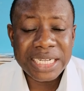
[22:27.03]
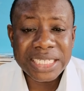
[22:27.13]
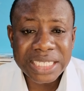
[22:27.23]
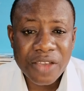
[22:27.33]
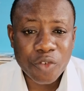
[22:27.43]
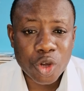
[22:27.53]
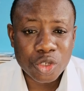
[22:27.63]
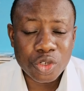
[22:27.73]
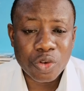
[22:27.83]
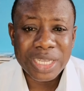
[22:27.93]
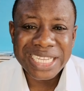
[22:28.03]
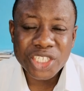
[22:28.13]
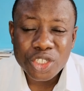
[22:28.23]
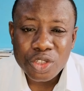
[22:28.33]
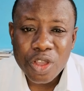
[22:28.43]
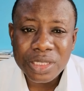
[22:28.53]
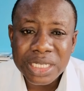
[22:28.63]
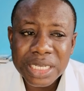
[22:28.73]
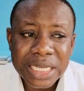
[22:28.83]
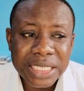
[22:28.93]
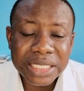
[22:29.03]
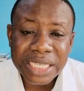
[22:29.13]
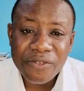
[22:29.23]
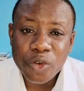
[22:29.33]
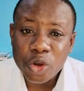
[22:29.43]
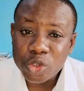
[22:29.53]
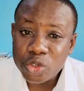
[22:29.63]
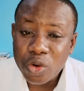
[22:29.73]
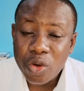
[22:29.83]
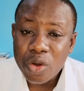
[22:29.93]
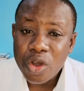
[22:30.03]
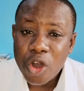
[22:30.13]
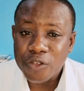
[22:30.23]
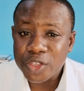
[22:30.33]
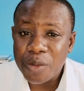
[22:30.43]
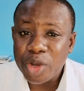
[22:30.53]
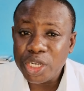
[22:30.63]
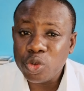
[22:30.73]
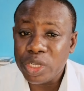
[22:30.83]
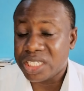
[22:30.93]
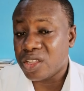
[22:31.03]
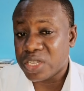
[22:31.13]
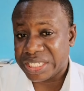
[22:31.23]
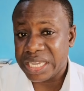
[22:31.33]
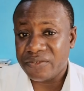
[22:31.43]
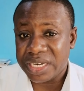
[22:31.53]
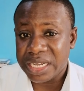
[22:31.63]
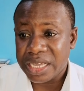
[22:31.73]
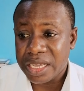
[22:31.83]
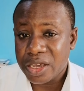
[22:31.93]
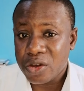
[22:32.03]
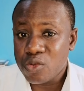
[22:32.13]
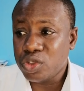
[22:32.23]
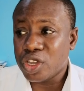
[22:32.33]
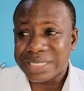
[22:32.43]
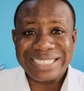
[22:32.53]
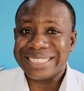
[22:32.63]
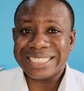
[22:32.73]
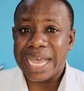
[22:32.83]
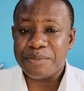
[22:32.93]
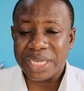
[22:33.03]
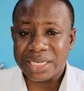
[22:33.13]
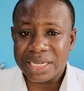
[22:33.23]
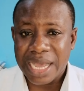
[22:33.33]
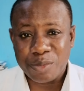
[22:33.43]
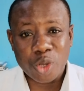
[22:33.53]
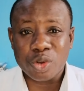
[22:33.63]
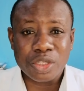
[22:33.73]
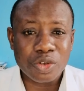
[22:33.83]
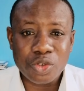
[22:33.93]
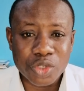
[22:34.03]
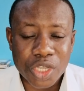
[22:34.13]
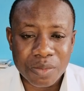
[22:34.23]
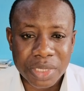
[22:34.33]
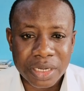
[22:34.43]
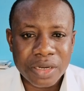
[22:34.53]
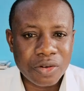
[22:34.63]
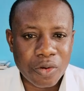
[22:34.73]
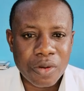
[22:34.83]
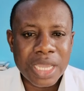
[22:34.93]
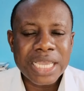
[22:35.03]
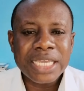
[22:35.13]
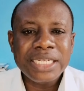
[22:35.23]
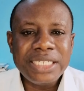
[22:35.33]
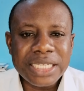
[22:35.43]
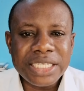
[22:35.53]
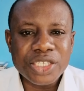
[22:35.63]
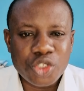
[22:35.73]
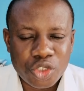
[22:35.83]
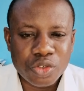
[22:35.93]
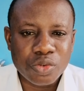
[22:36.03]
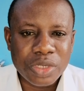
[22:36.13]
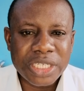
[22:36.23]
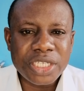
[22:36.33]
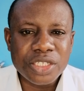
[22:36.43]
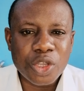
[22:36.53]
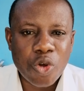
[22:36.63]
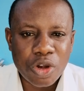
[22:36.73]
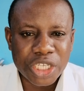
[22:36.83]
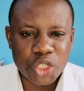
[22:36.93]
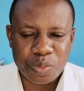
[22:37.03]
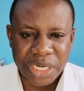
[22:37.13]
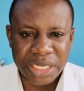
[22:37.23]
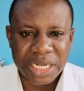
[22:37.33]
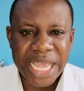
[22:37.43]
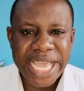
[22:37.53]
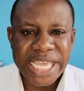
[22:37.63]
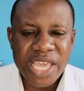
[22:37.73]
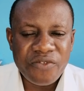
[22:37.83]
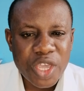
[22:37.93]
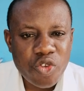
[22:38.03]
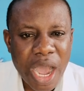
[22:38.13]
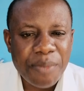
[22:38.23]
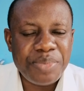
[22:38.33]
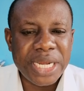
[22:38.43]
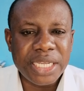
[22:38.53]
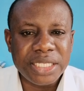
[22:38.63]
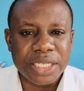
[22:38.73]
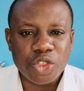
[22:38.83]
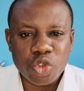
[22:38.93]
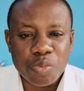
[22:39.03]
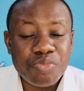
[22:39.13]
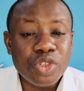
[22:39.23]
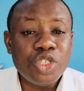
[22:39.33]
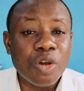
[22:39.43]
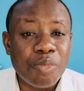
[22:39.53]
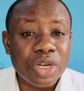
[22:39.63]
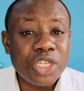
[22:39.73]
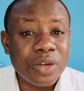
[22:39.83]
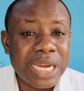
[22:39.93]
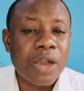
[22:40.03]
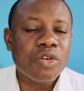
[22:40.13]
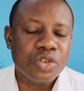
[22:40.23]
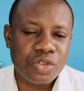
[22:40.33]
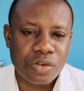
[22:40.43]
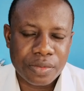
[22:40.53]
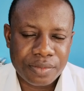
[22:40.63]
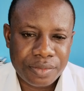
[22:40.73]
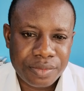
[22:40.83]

This self-control is not self-control of somebody who is not saved, who just determined, I'm not going to do something. No. This is you. This is the Holy Spirit giving you ability to put your body under control.